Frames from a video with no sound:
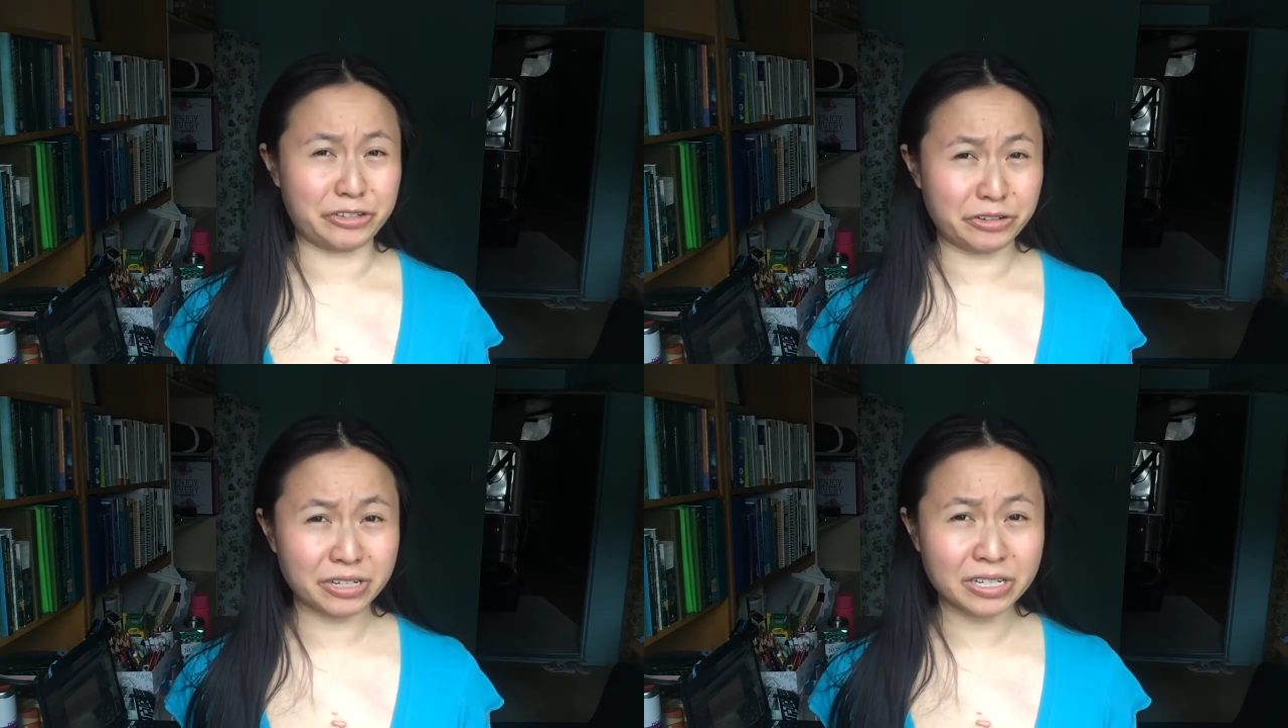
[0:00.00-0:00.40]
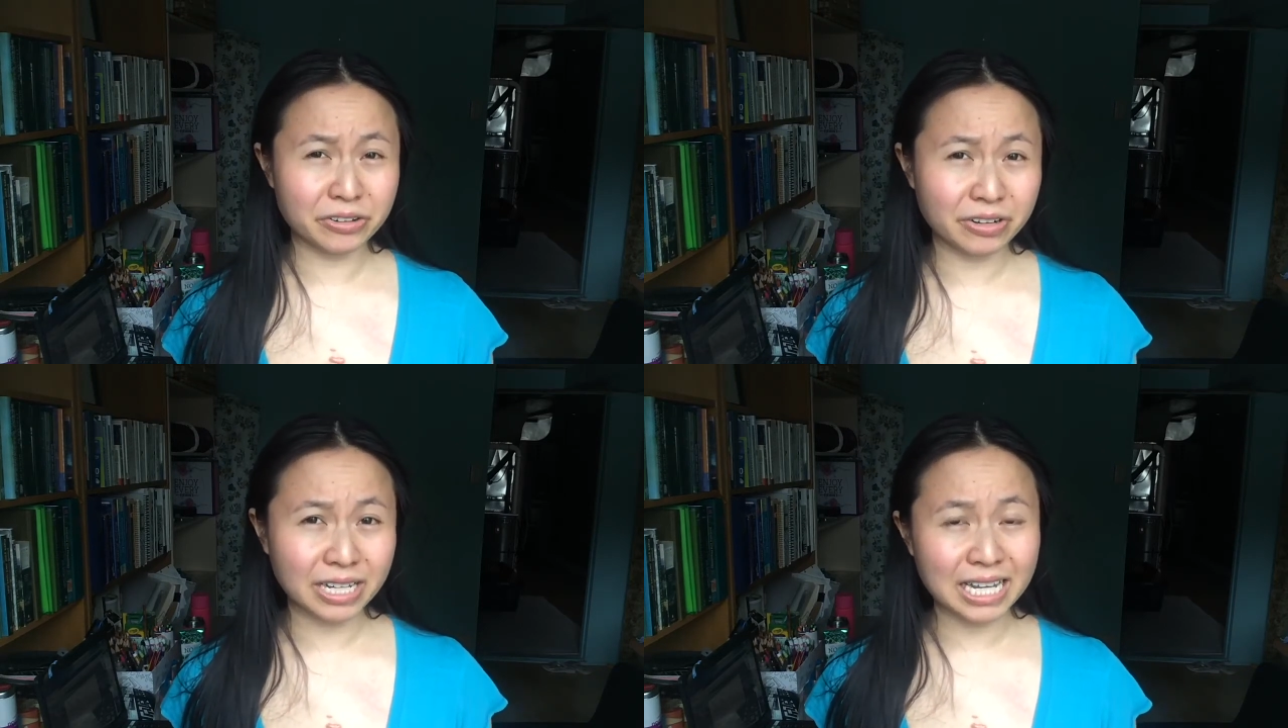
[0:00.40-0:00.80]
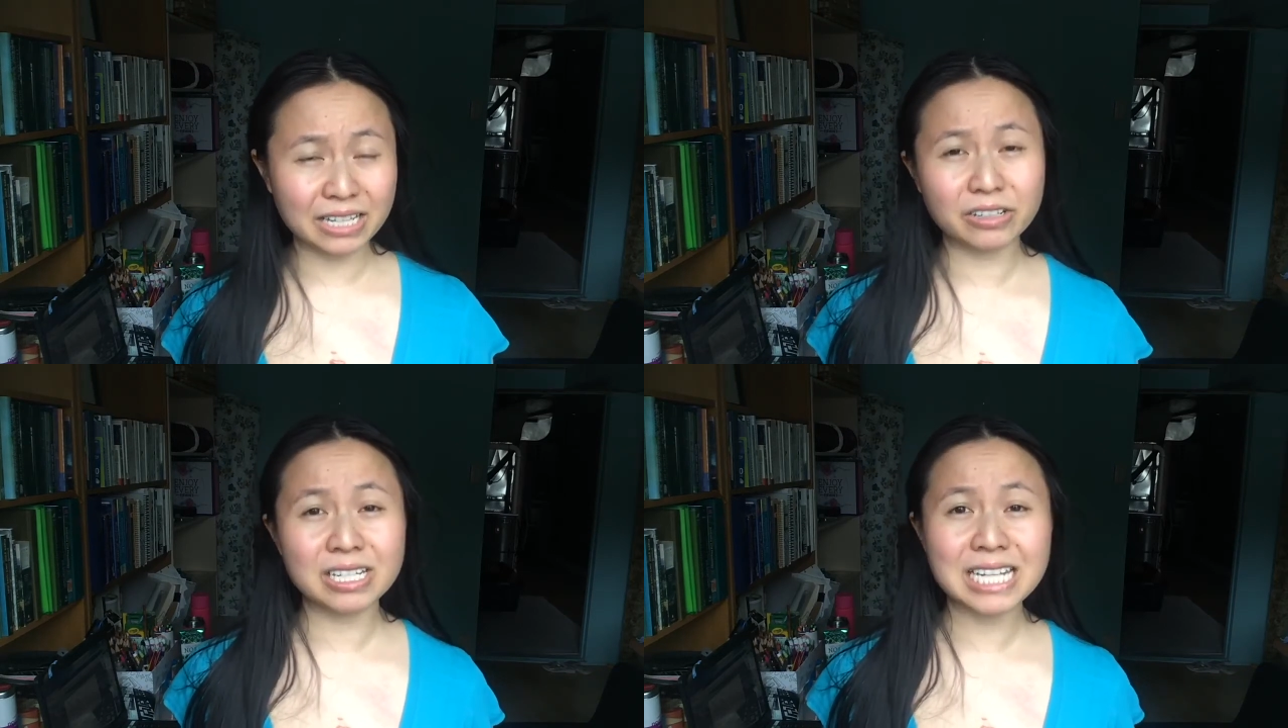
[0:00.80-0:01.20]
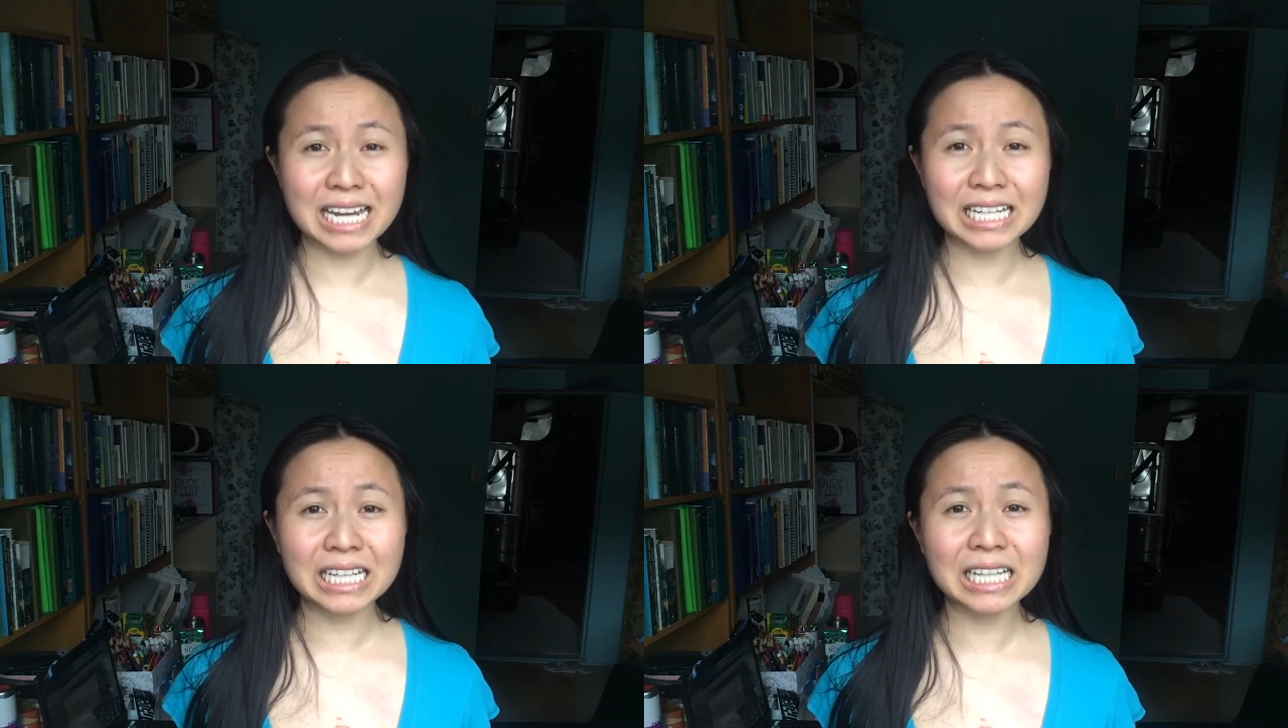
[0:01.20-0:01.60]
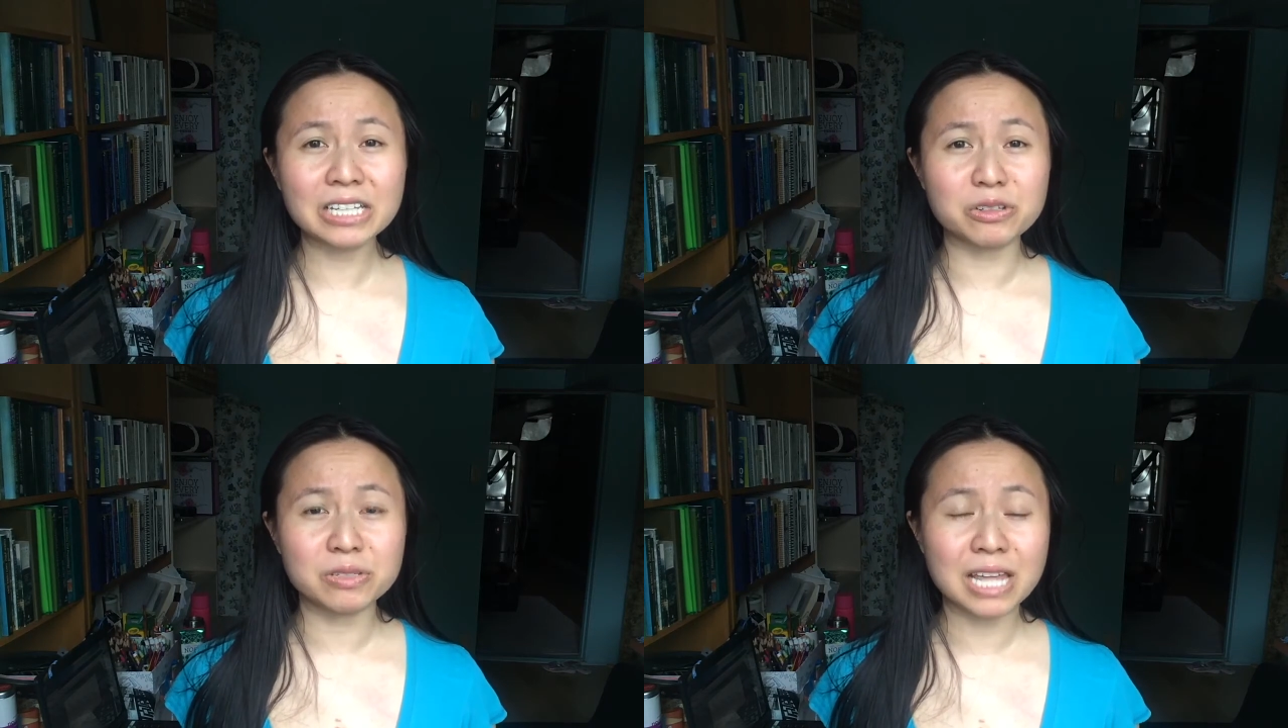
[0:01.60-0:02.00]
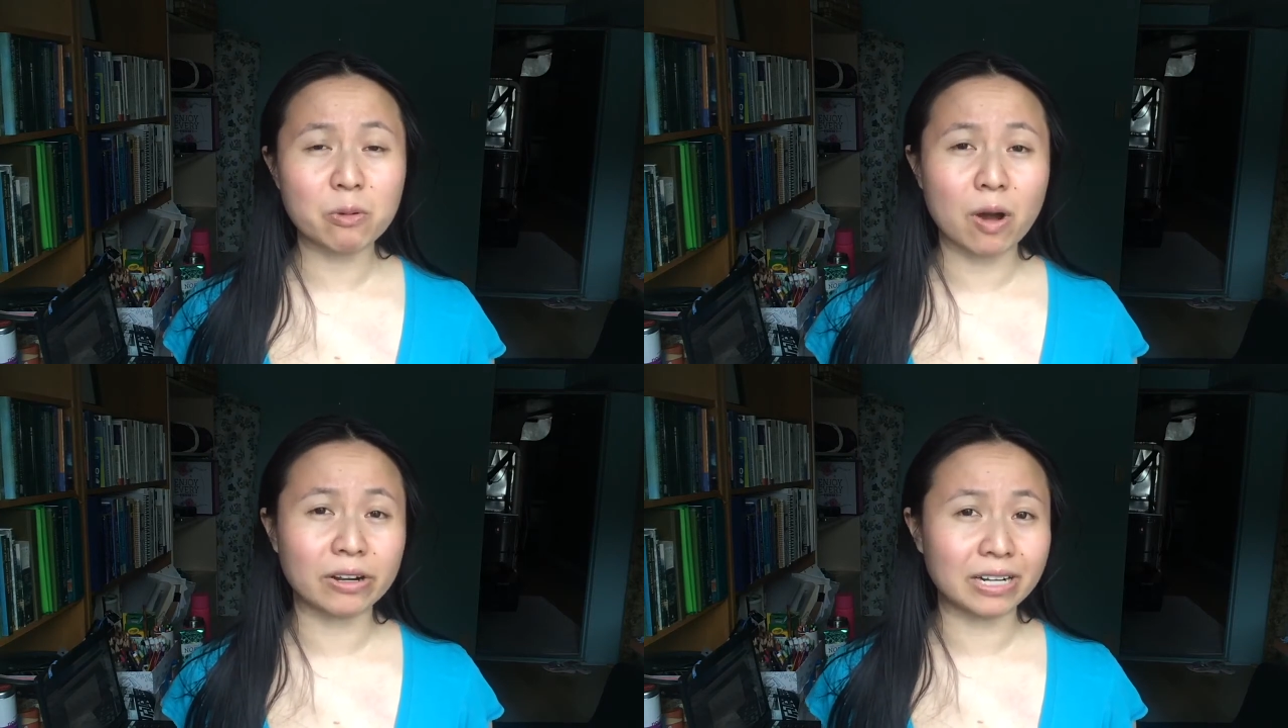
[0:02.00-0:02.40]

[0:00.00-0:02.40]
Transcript: dirty dirty and you can technically use that water